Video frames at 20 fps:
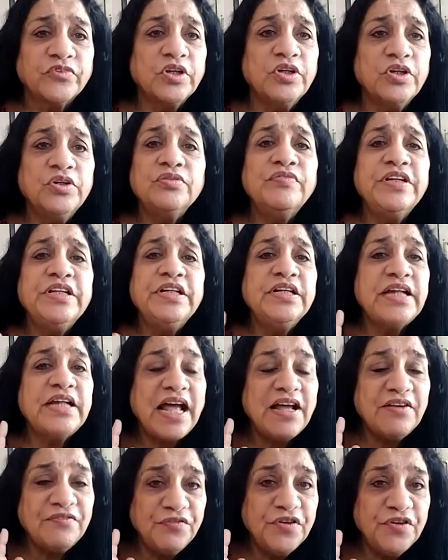you know, we didn't
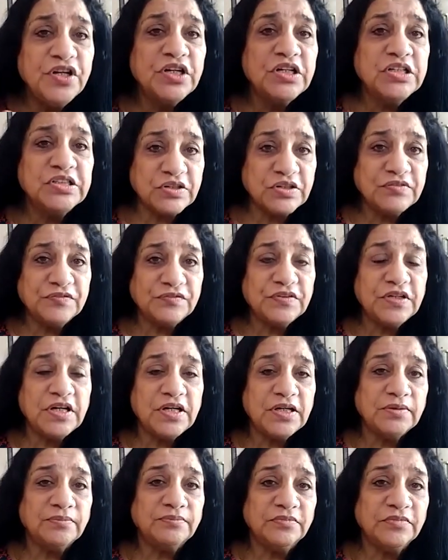have fears of
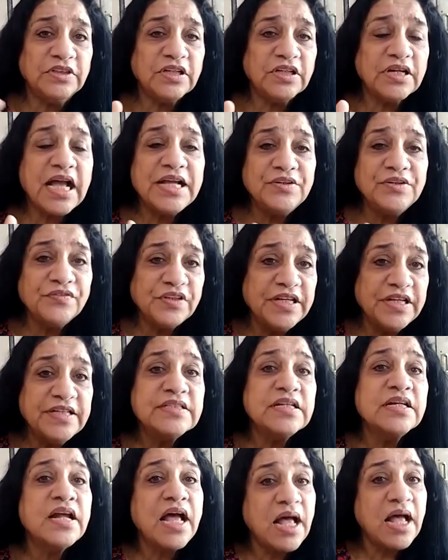the kind of
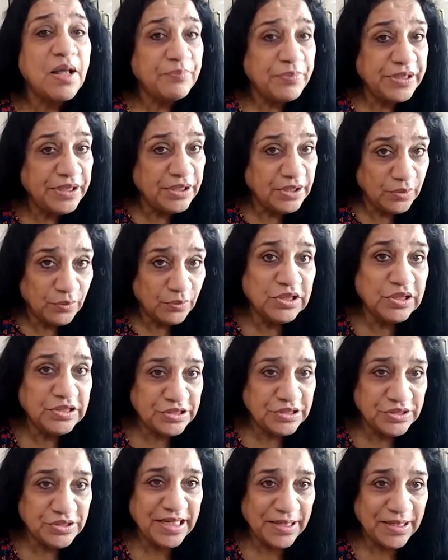things that are happening in the
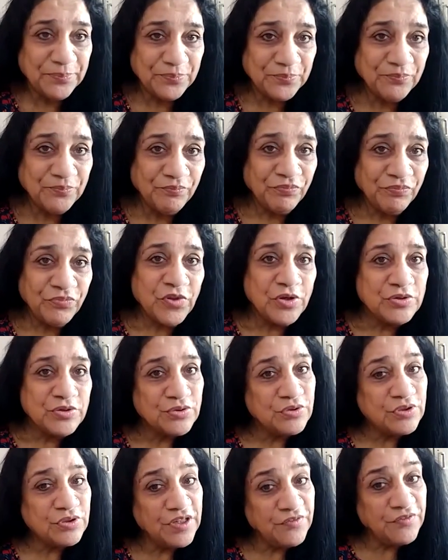world today.
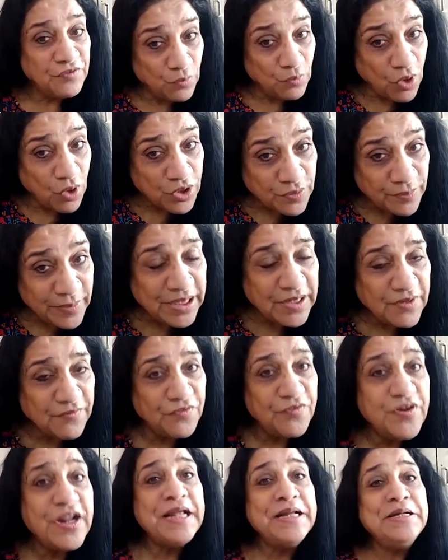So if you want to make a
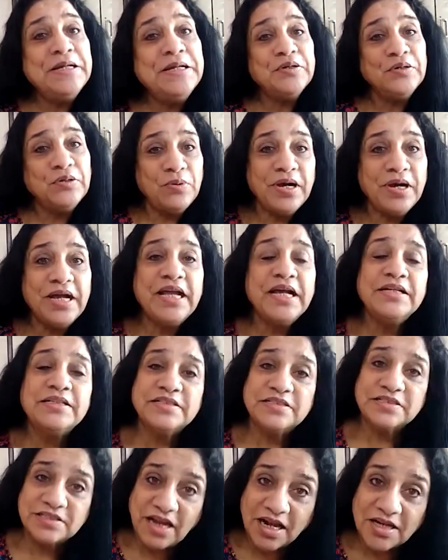friend, go
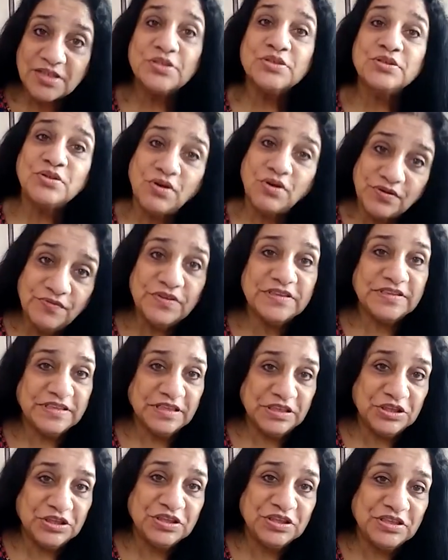ahead, start a
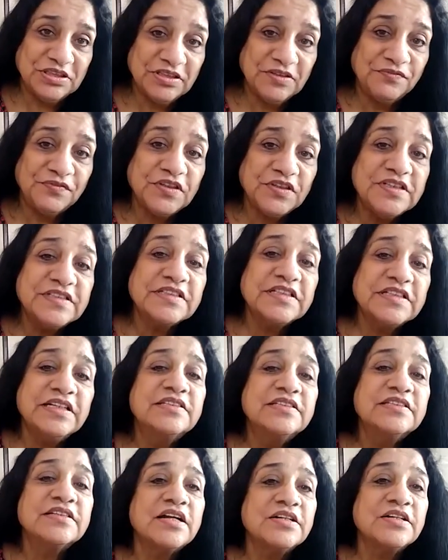conversation. The first thing
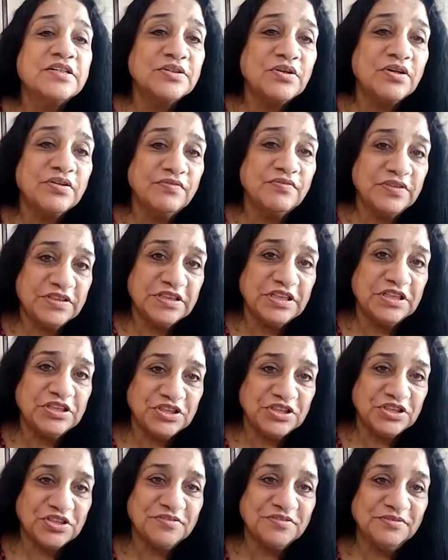is start a
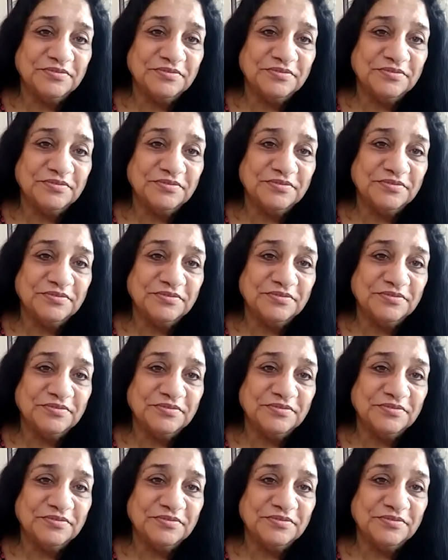conversation.